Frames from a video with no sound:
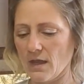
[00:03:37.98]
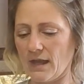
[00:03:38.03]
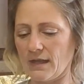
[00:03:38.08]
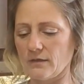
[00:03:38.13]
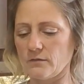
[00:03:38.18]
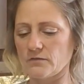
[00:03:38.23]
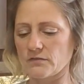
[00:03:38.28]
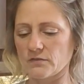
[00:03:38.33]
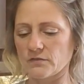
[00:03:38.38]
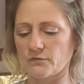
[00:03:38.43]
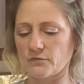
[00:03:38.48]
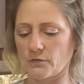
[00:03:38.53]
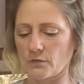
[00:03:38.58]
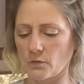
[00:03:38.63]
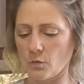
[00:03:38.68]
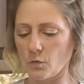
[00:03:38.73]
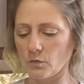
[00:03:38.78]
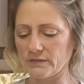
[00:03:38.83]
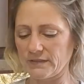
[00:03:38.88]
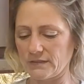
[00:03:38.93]
I use this
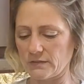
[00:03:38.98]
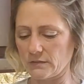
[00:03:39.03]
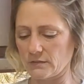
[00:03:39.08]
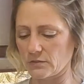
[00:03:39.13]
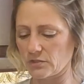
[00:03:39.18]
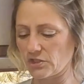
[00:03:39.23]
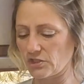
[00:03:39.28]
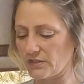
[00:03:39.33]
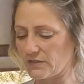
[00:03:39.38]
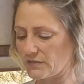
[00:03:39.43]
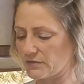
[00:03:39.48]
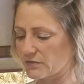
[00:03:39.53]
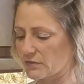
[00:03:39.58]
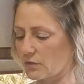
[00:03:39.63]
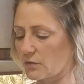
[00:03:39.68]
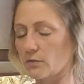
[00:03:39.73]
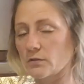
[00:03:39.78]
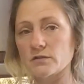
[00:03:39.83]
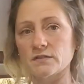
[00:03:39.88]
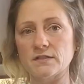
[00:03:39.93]
for holding cheese
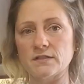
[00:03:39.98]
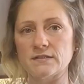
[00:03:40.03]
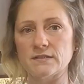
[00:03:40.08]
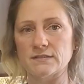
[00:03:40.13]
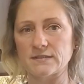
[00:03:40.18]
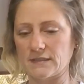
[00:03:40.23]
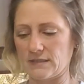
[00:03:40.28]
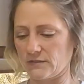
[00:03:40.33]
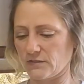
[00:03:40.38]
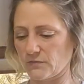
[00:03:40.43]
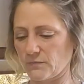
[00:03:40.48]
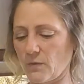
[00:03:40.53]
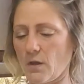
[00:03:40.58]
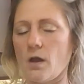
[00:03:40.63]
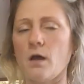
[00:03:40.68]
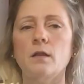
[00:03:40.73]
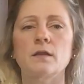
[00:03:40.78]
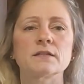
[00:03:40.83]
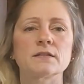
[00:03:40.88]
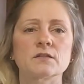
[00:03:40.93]
curds because it's that
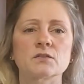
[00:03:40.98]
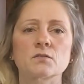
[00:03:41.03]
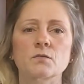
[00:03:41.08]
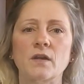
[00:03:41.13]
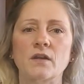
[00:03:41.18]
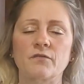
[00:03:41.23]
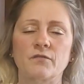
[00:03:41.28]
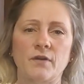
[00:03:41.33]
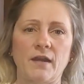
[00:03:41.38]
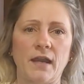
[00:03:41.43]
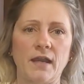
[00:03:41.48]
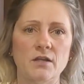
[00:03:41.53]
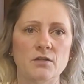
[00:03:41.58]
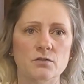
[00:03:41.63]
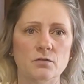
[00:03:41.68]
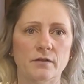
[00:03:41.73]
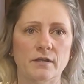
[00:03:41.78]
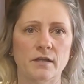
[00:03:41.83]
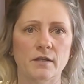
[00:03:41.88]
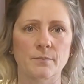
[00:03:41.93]
small. It does great for
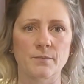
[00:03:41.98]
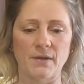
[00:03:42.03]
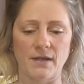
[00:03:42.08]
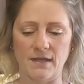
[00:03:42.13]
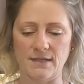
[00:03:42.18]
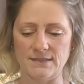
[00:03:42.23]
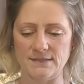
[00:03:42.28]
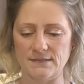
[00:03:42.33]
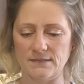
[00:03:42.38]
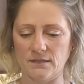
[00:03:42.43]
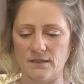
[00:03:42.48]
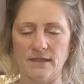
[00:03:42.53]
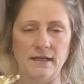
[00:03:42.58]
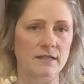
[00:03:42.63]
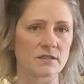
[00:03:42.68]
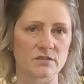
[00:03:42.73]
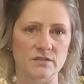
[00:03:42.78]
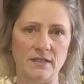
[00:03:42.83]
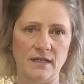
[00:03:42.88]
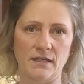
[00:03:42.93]
angel hair pasta, and
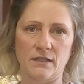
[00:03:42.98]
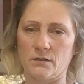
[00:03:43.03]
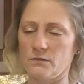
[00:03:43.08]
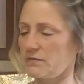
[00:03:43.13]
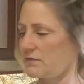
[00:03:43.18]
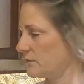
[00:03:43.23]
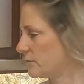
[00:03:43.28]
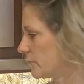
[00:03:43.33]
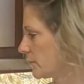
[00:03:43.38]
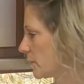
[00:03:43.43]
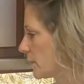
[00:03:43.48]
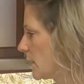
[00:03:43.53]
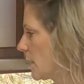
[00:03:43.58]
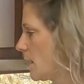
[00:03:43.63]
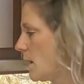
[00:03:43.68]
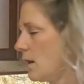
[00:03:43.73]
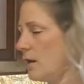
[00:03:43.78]
I just kind of use it for